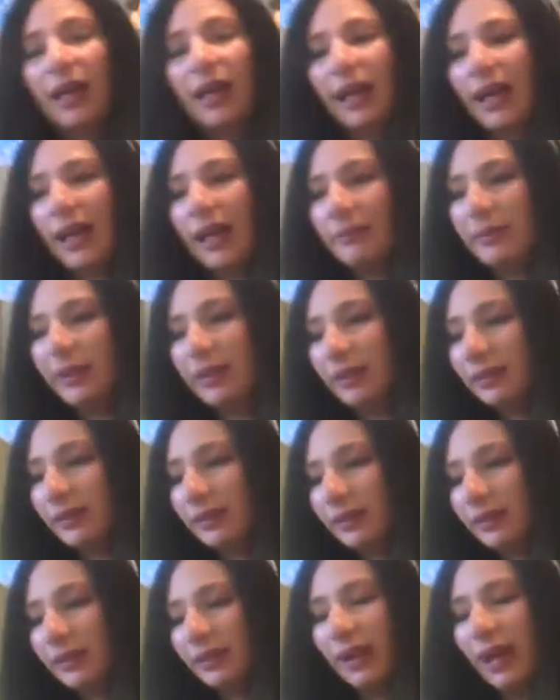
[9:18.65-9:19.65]
I
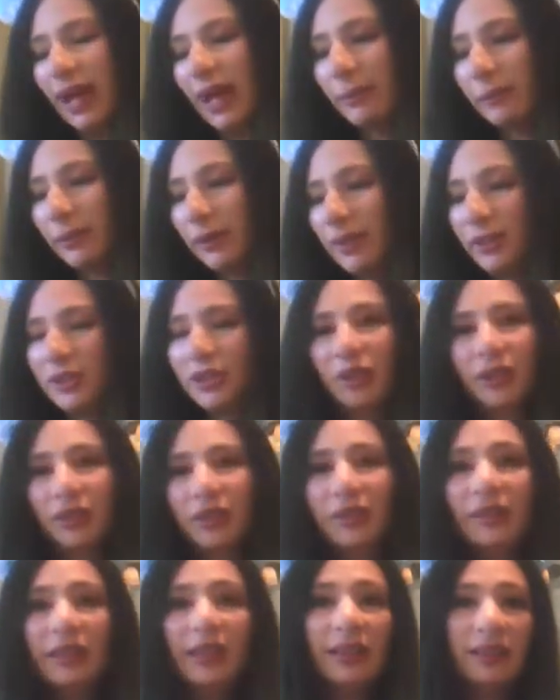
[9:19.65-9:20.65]
mean, I'm pretty sure you'll
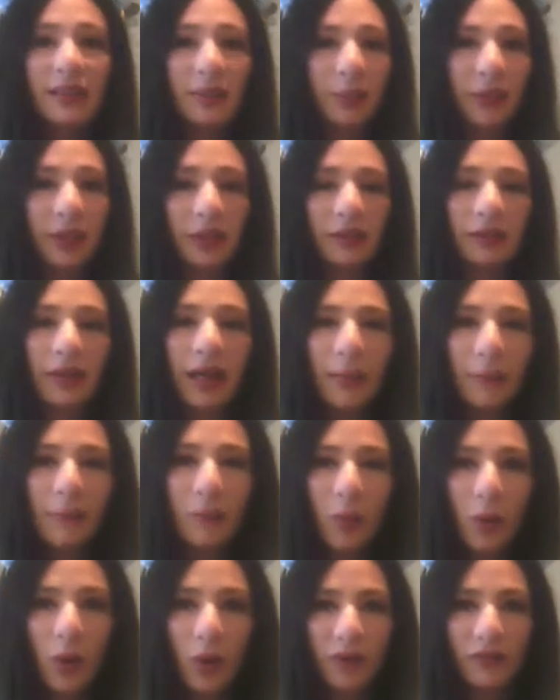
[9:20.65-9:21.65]
need to bring a lot
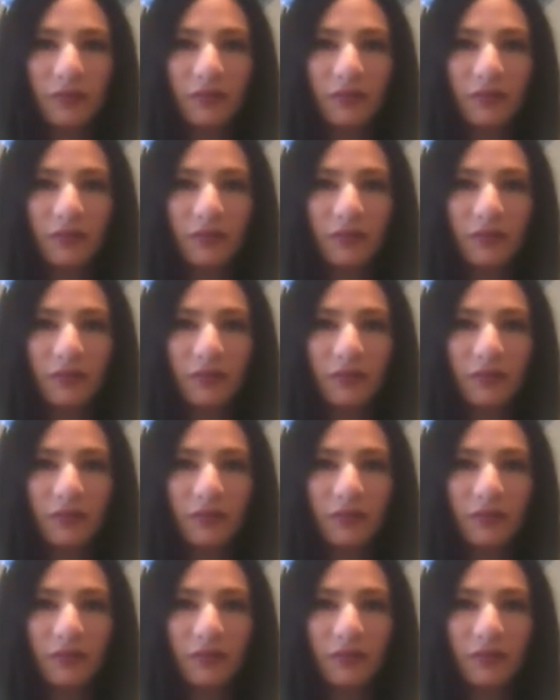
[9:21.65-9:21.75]
more